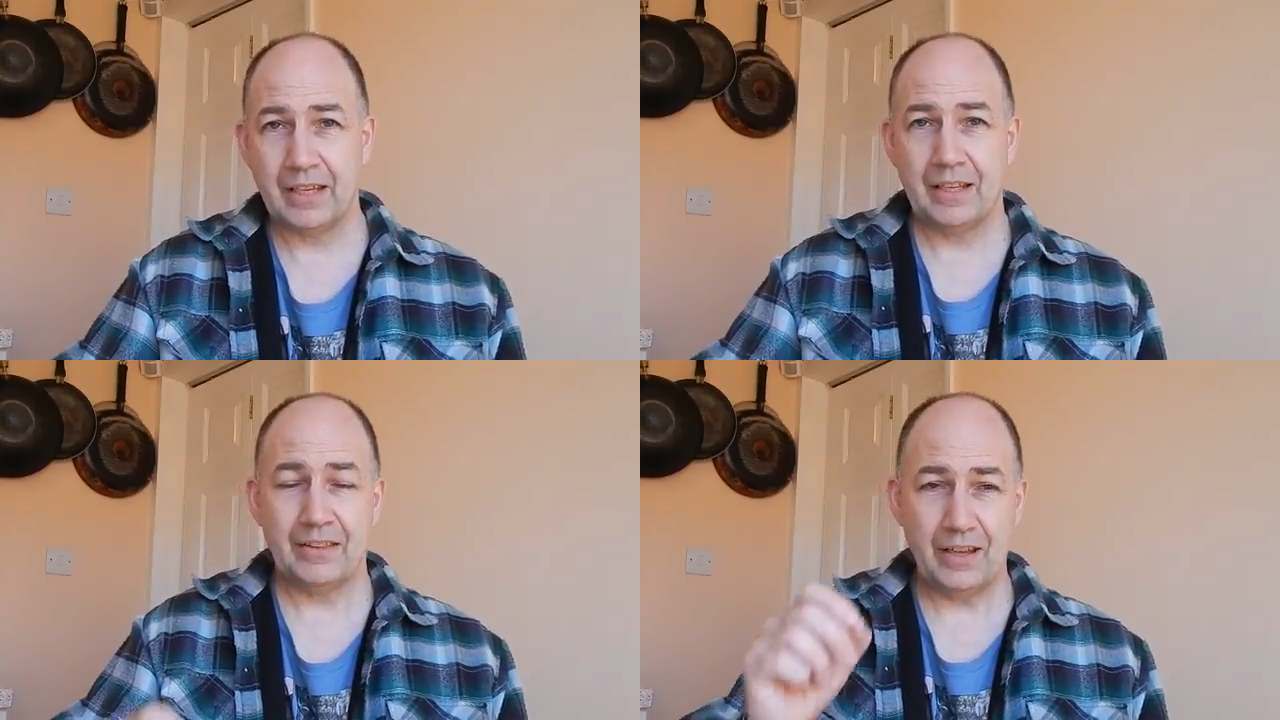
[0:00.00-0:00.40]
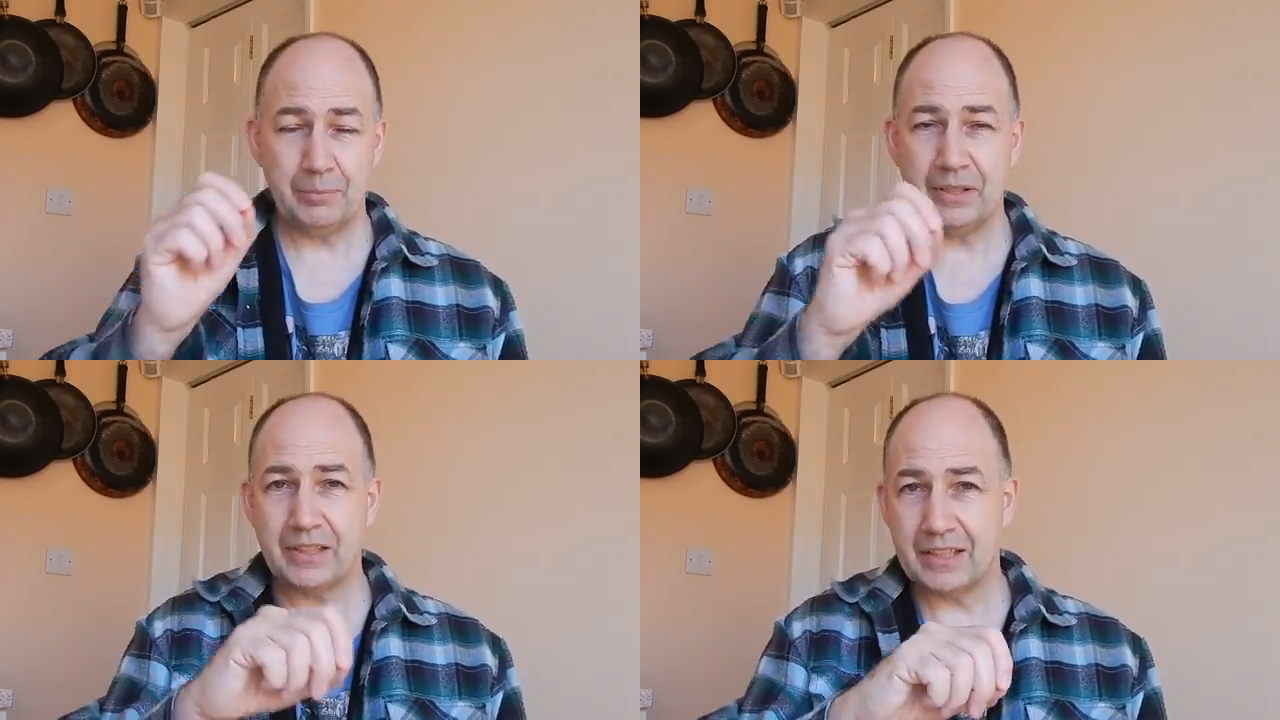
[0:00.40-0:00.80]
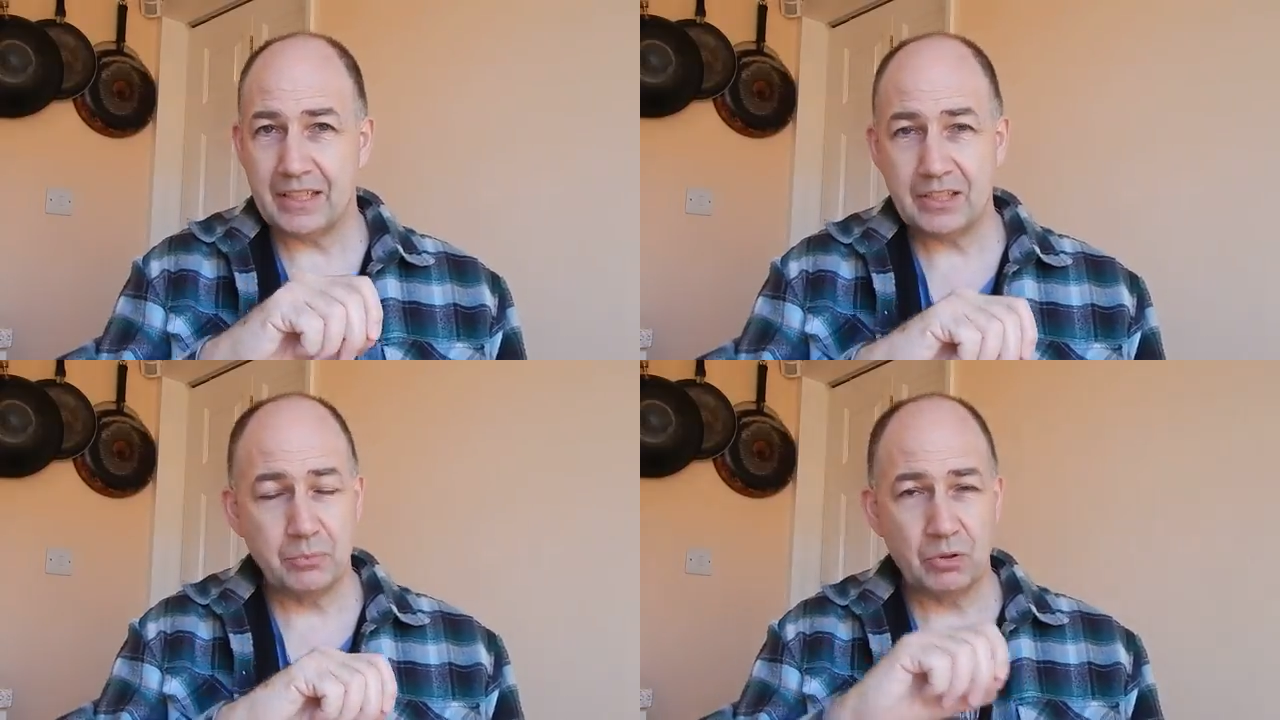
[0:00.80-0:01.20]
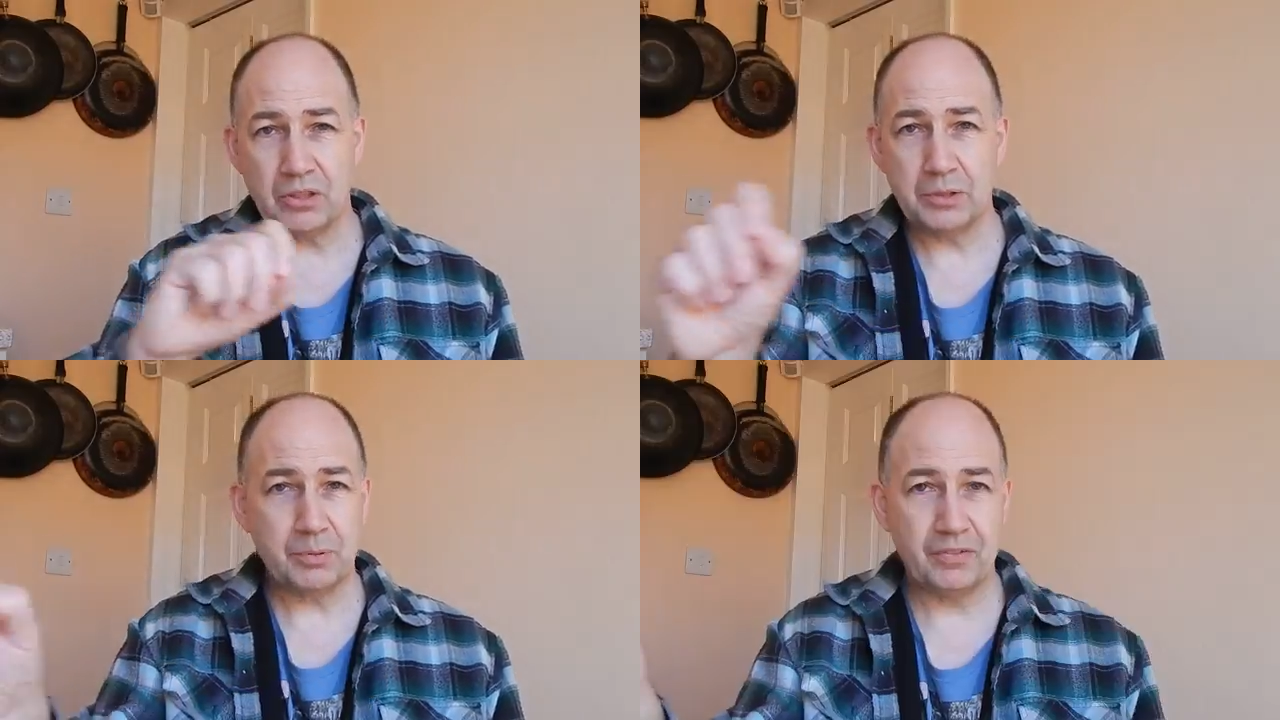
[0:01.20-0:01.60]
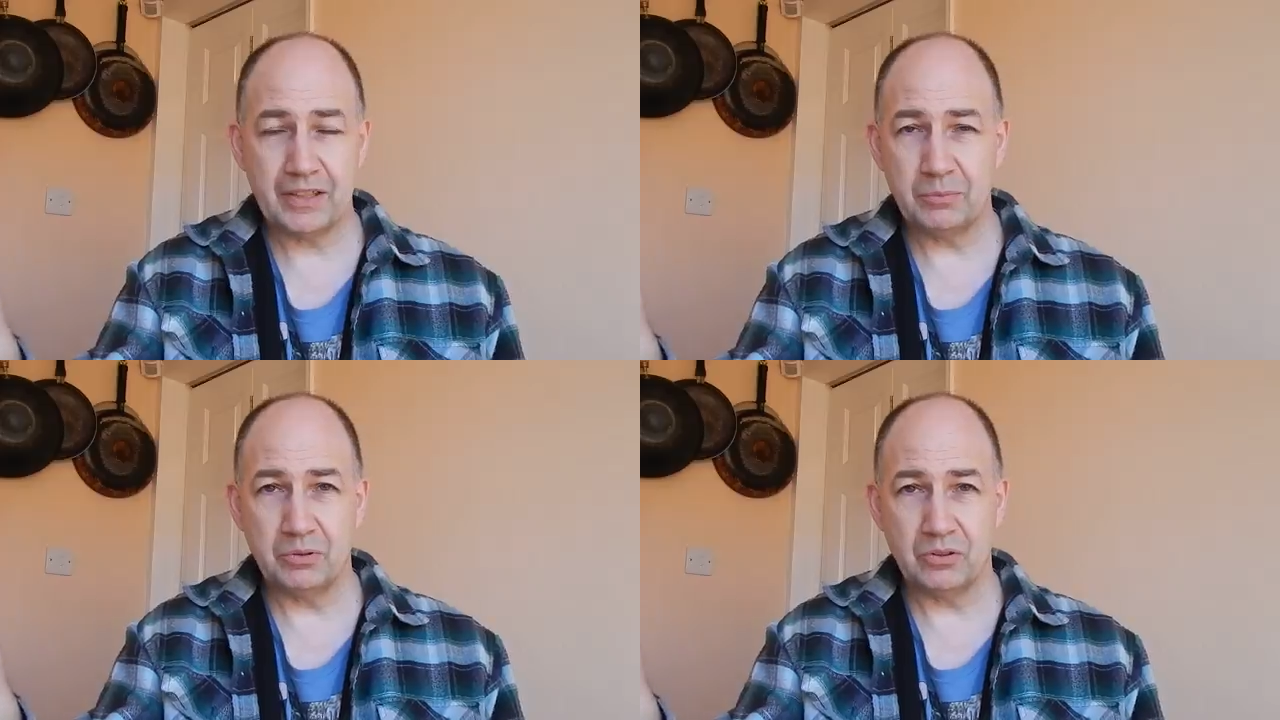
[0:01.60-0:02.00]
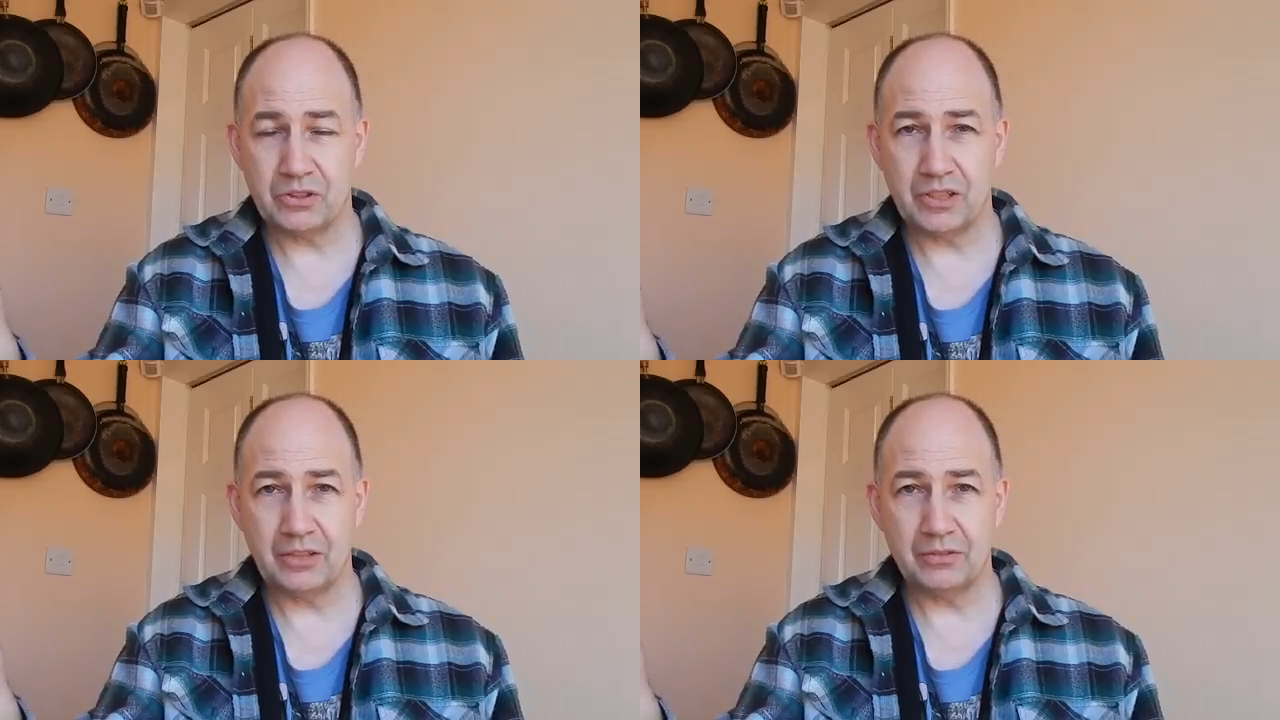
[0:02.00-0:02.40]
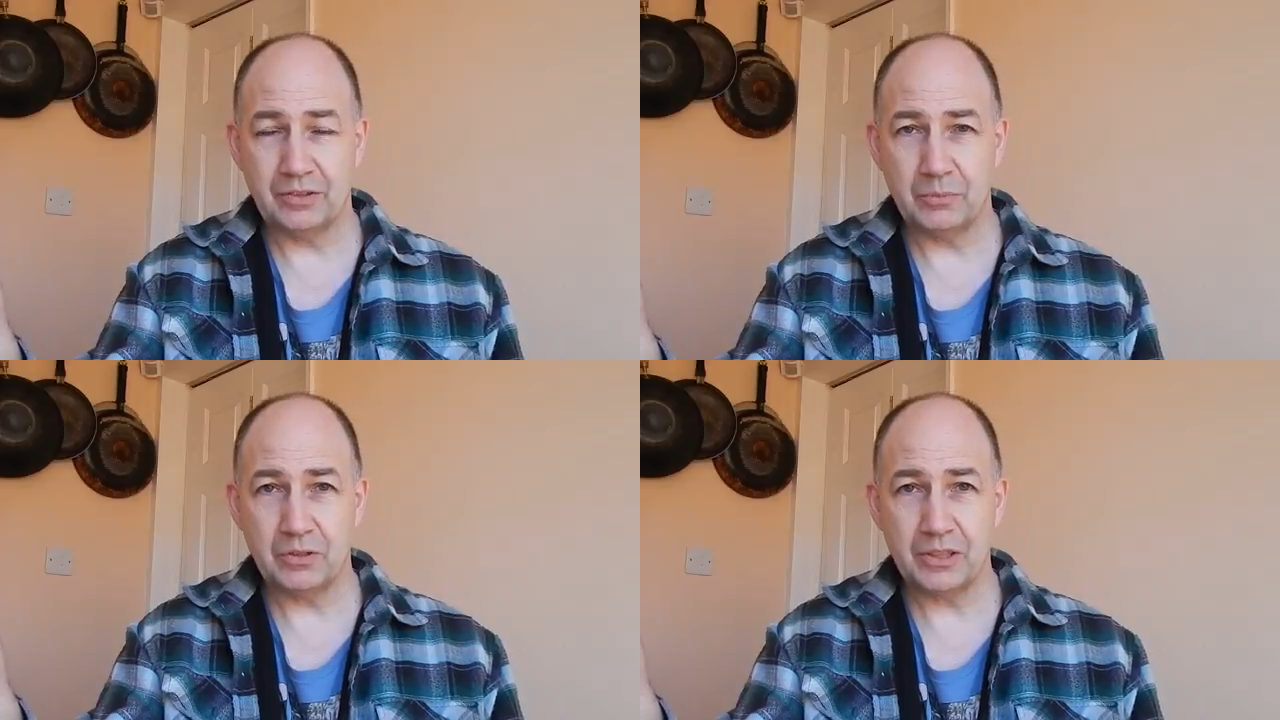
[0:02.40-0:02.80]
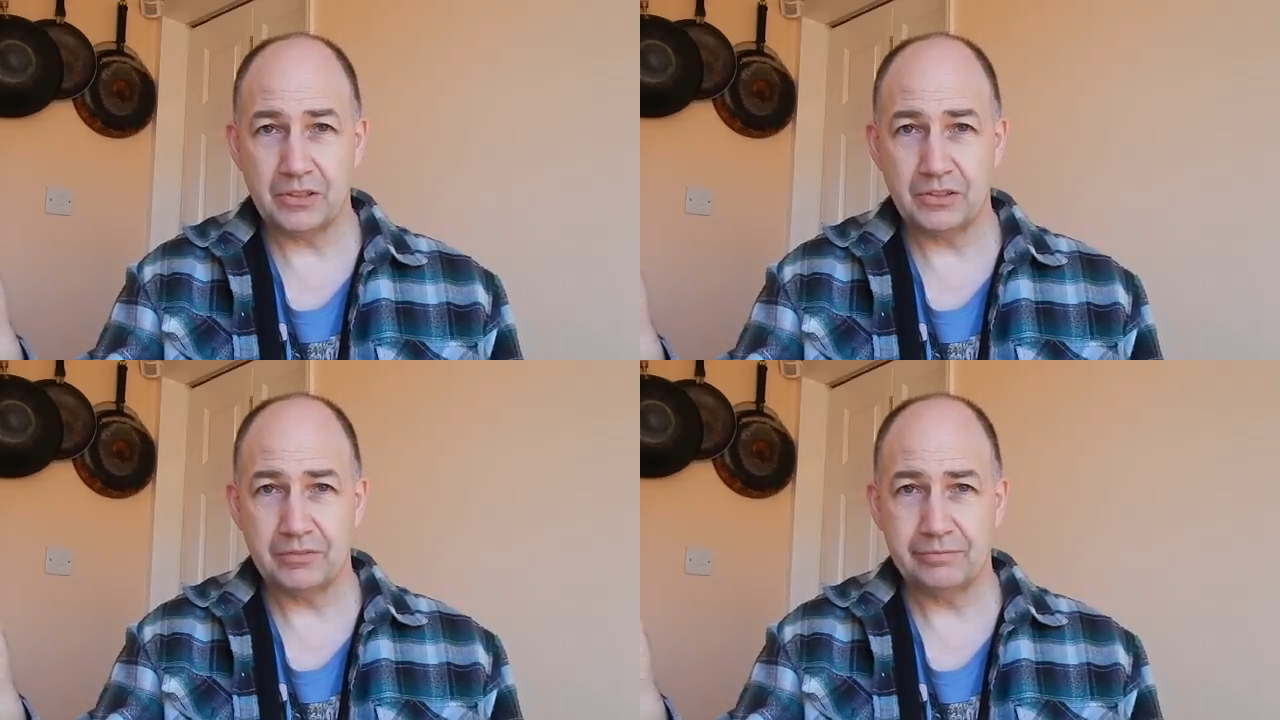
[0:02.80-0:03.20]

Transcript: That being the case, the mortgage provider will not sign off on the mortgage.